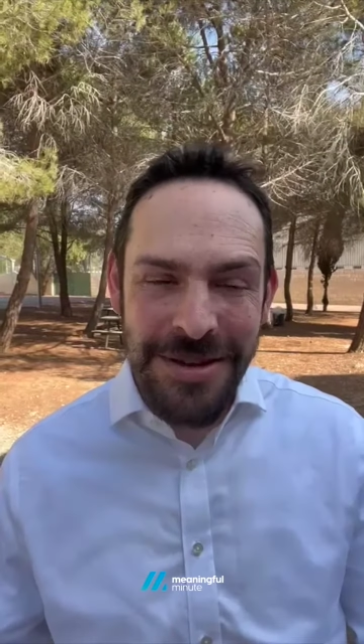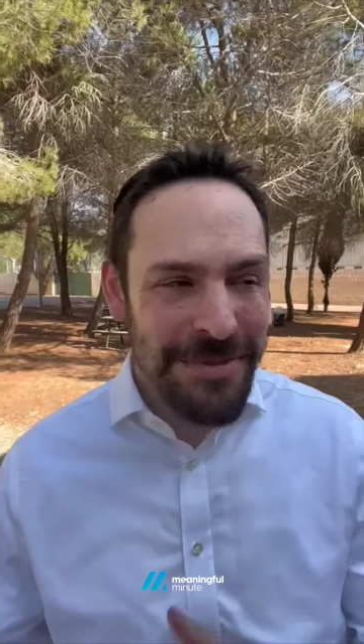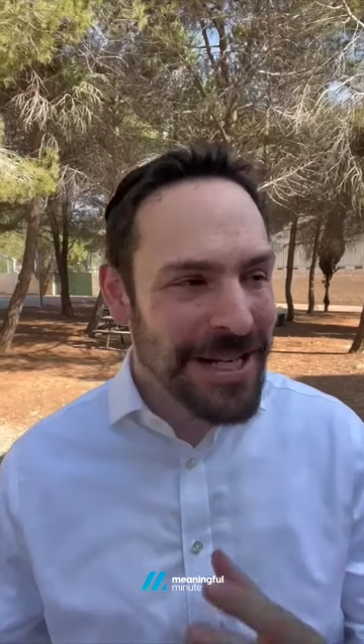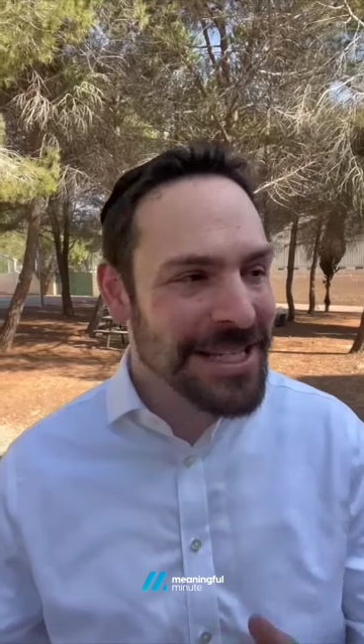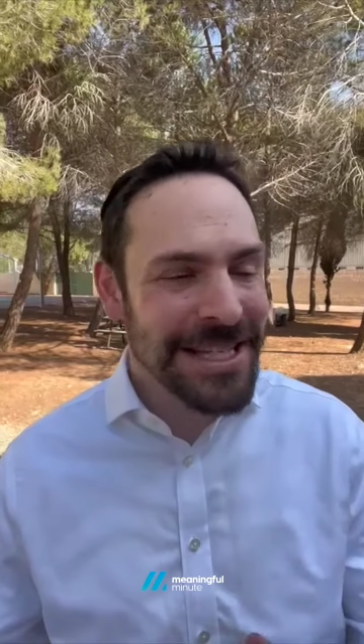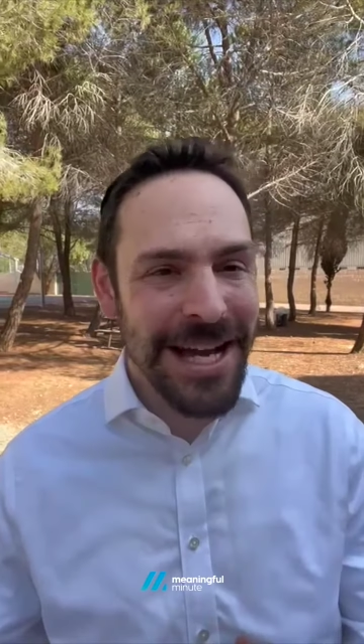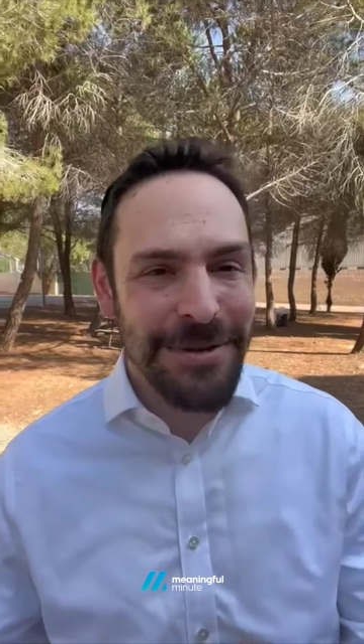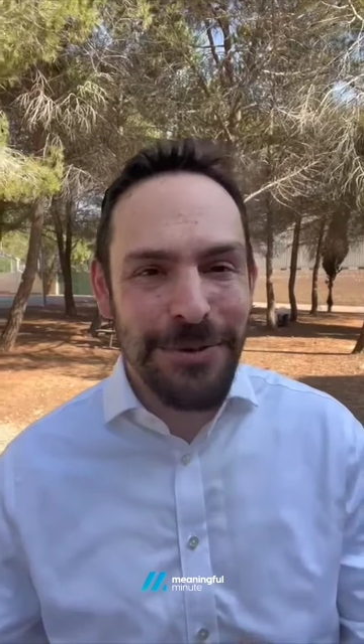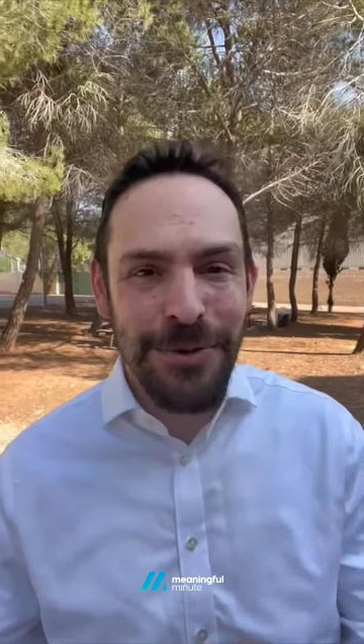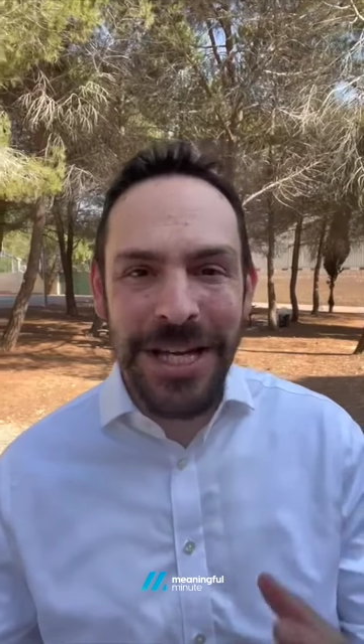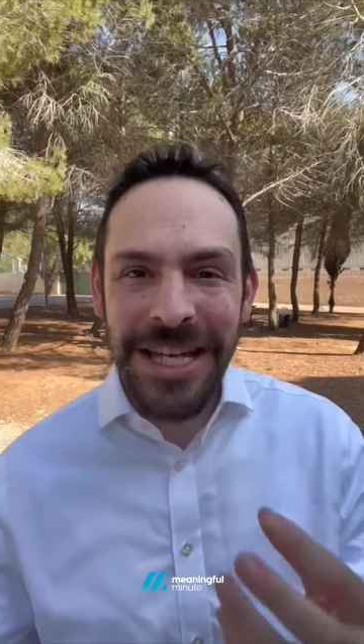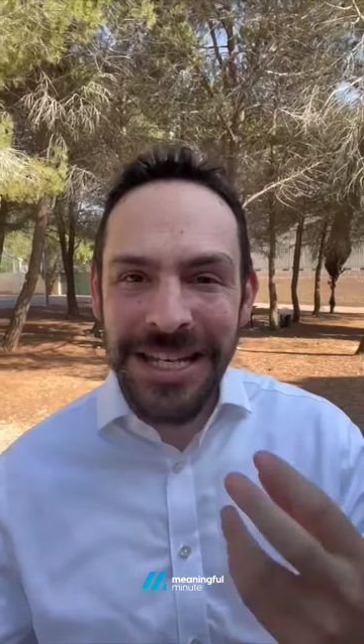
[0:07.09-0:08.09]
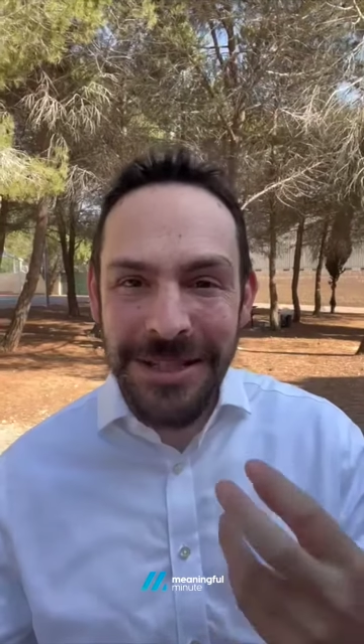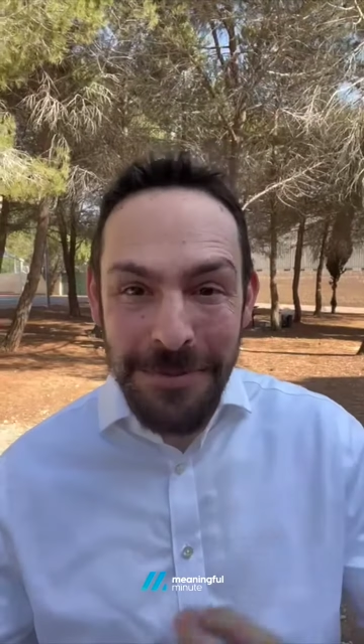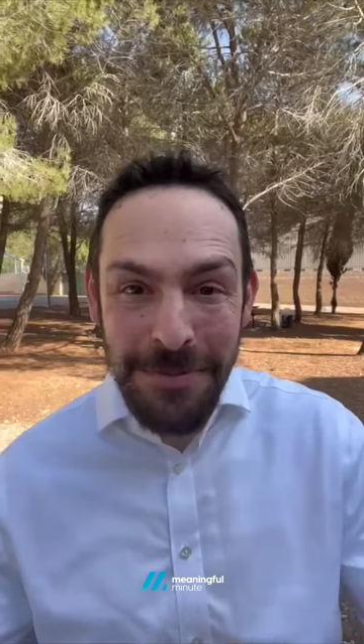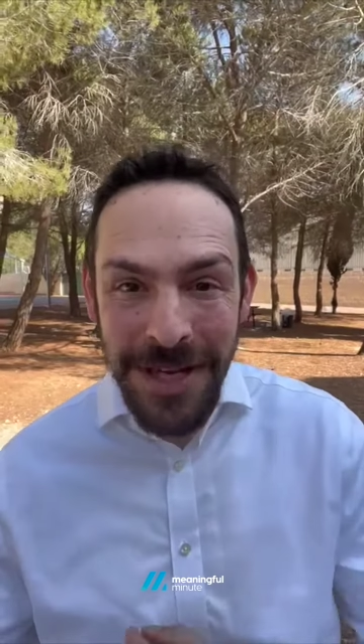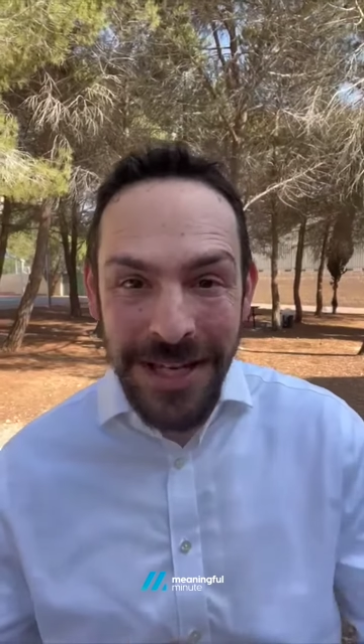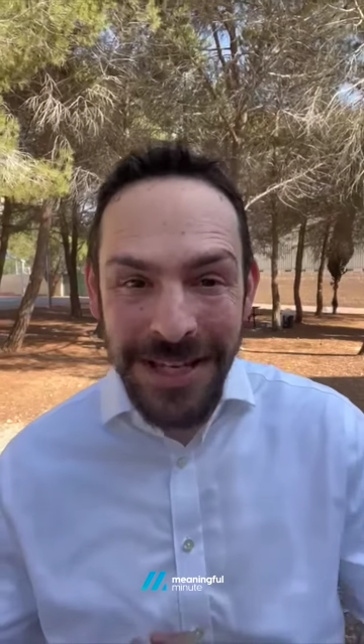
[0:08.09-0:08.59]
Many times we could
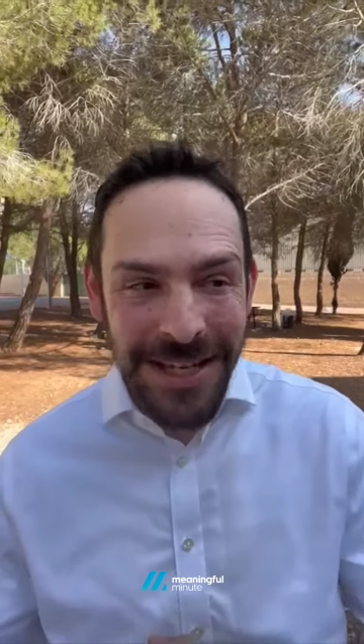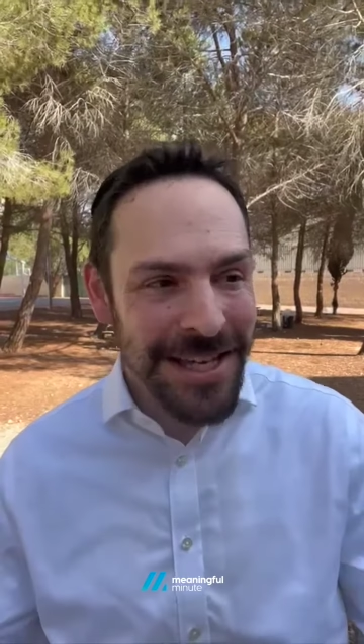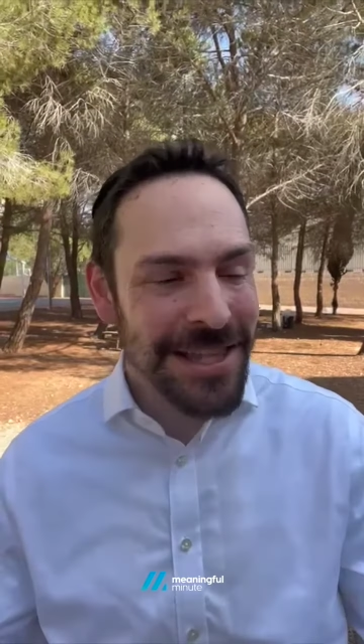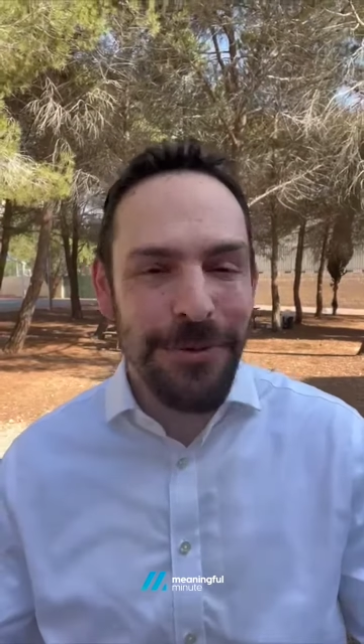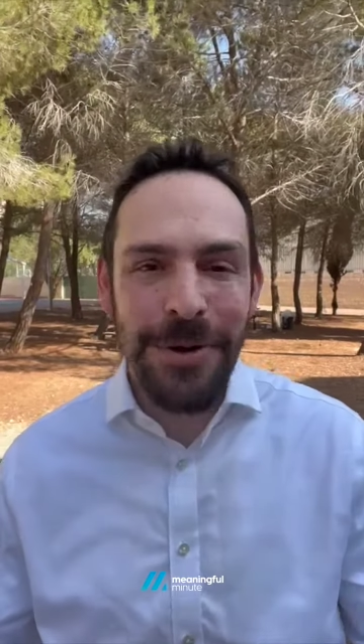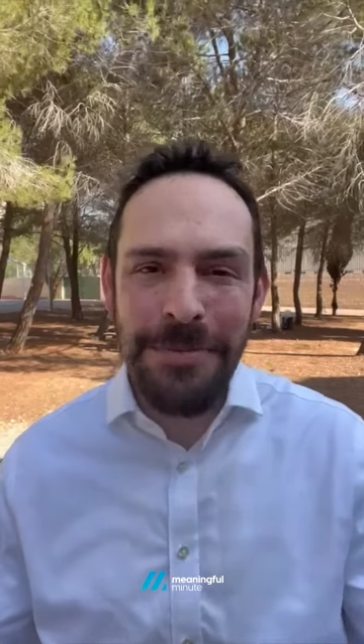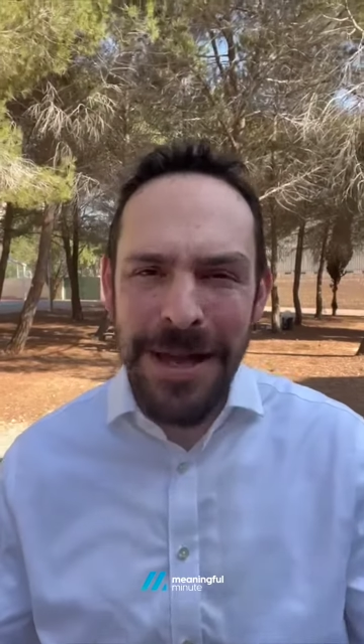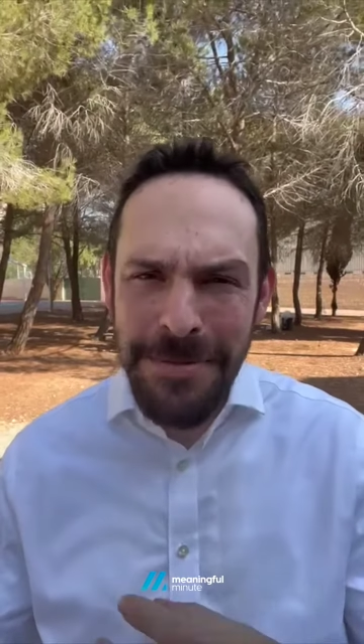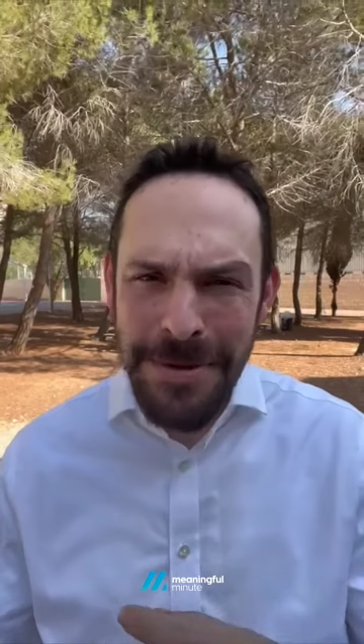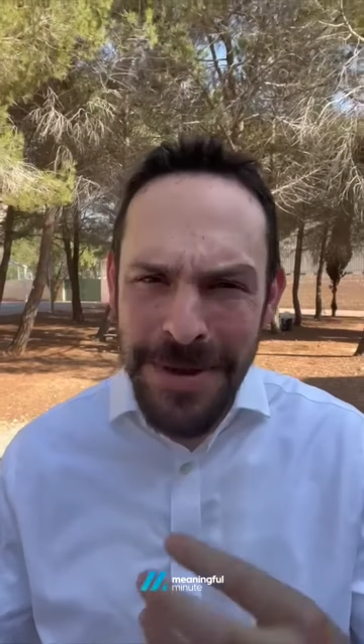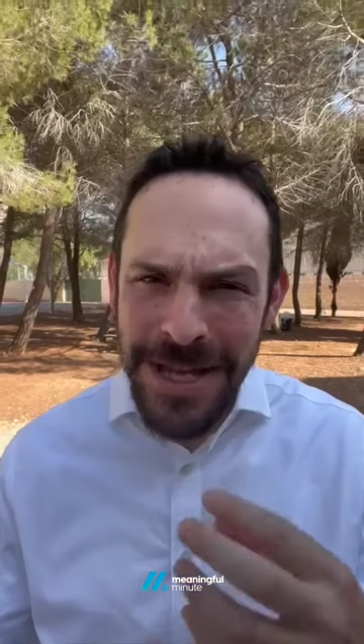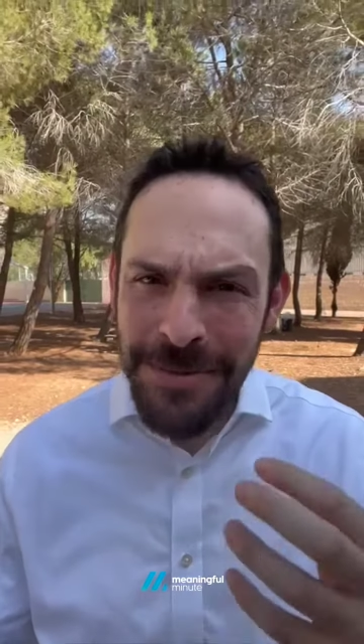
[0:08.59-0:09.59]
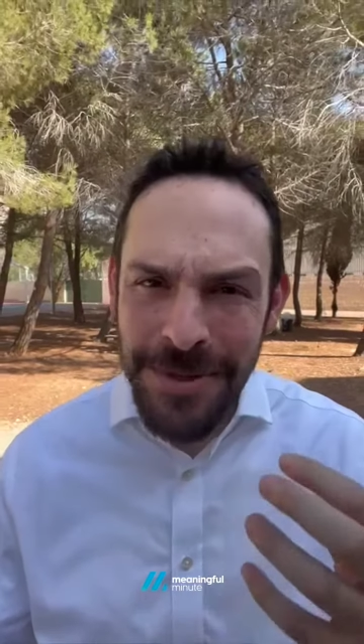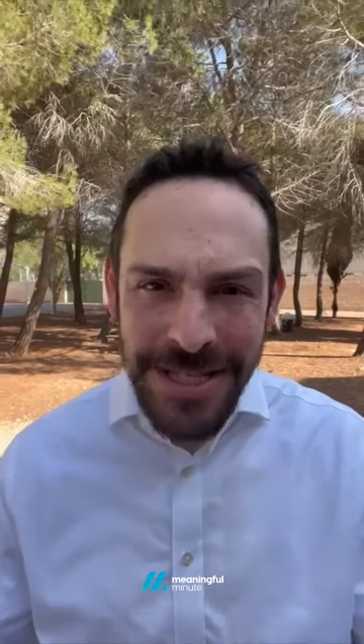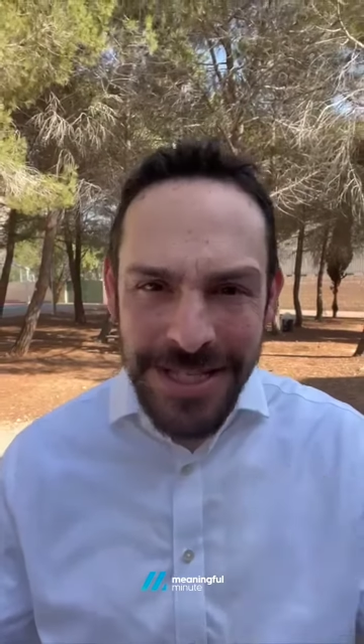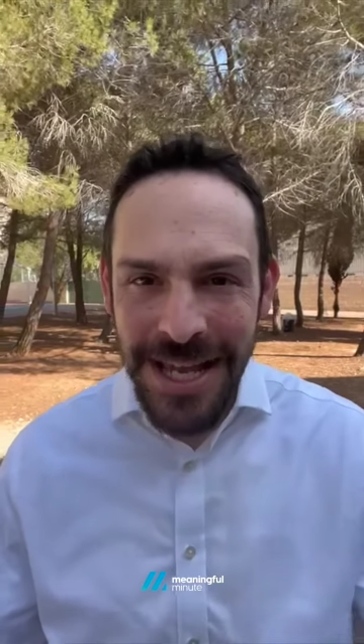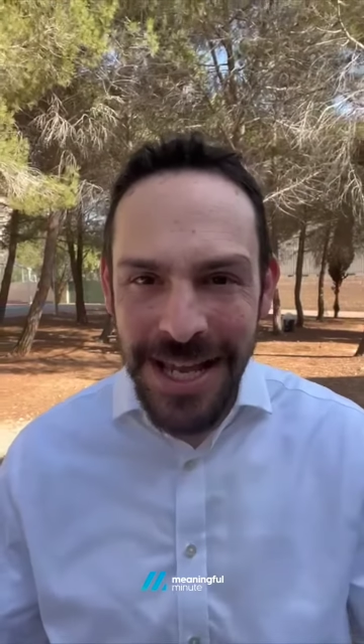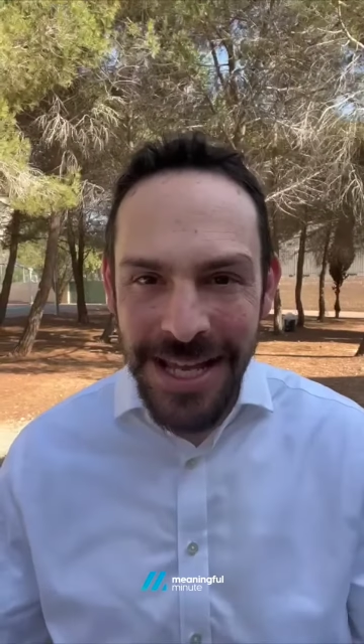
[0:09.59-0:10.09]
admit that we maybe made a
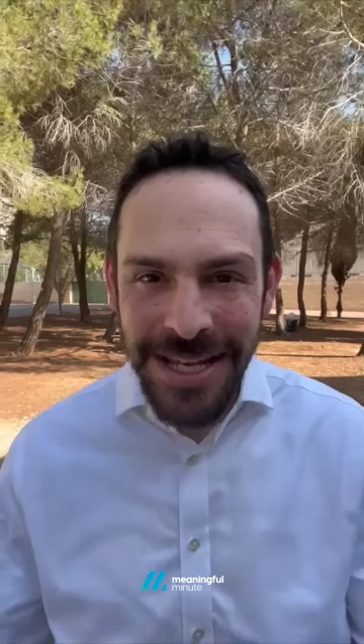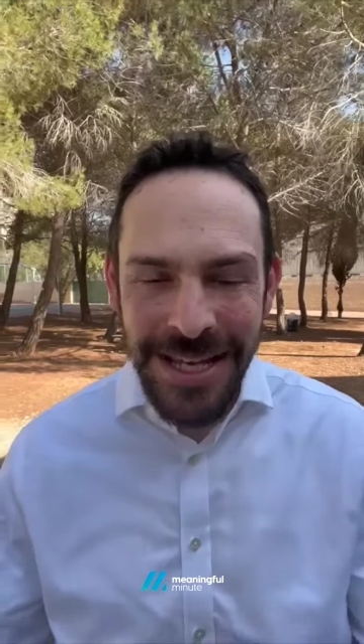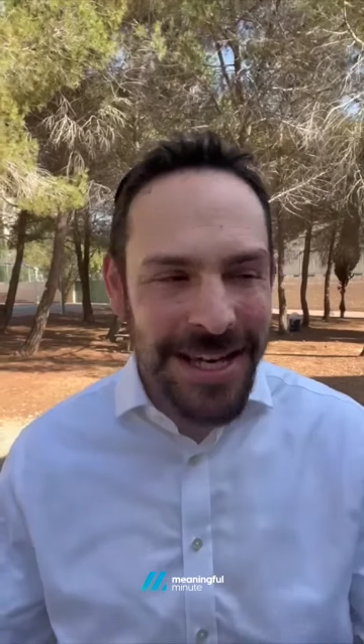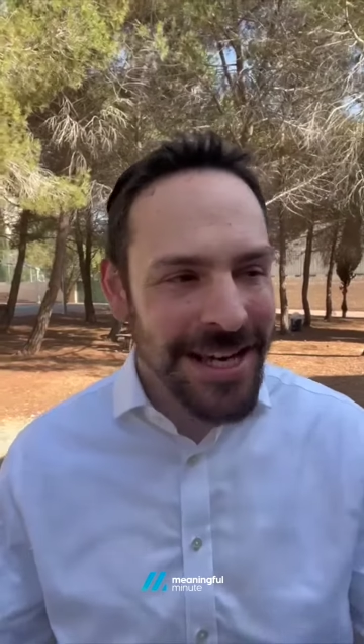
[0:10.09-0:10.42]
mistake,